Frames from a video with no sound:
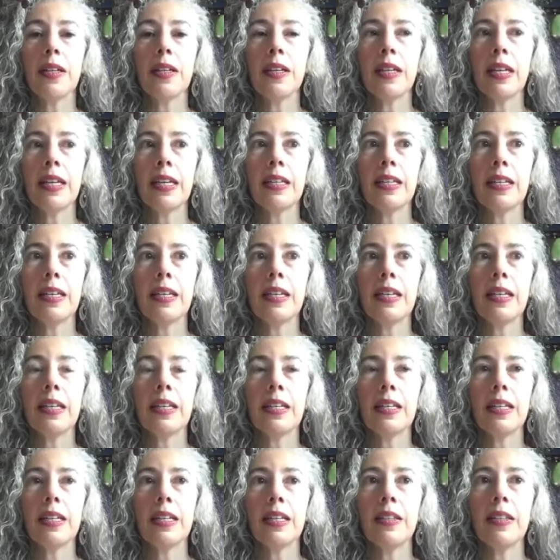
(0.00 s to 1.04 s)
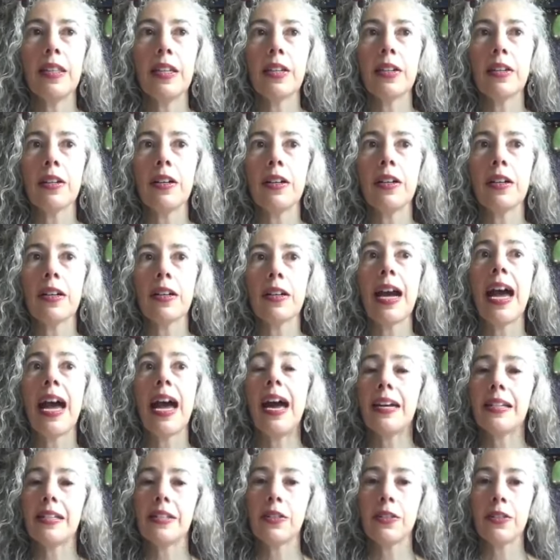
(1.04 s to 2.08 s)
there are
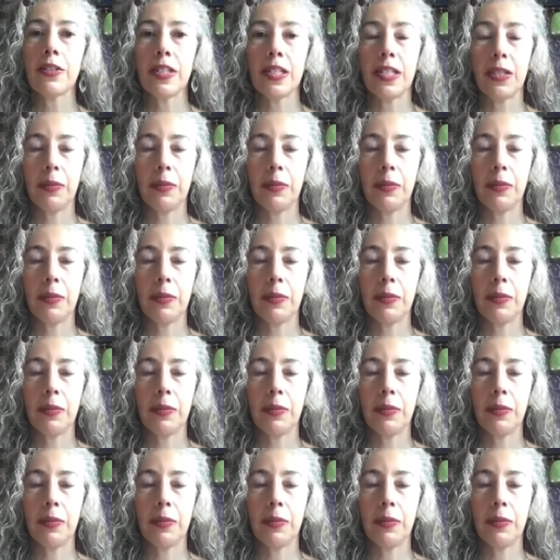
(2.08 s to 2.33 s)
hazards